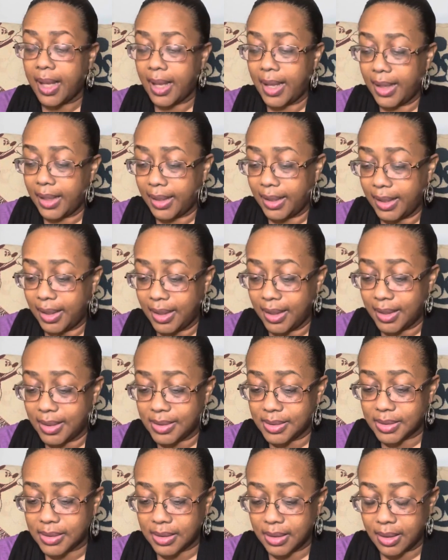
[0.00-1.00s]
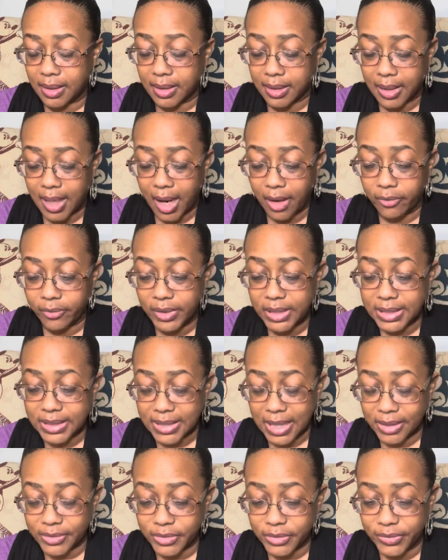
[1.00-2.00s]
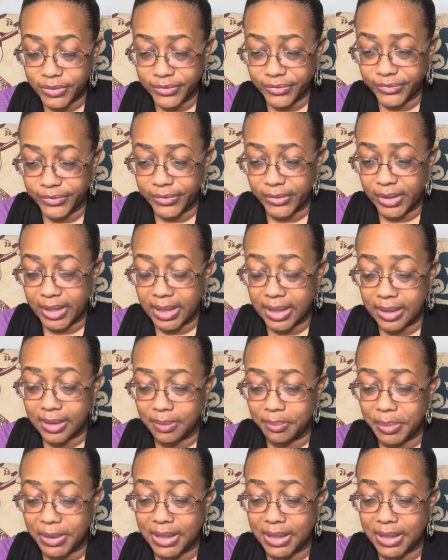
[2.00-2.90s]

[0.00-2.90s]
And I reached out to a friend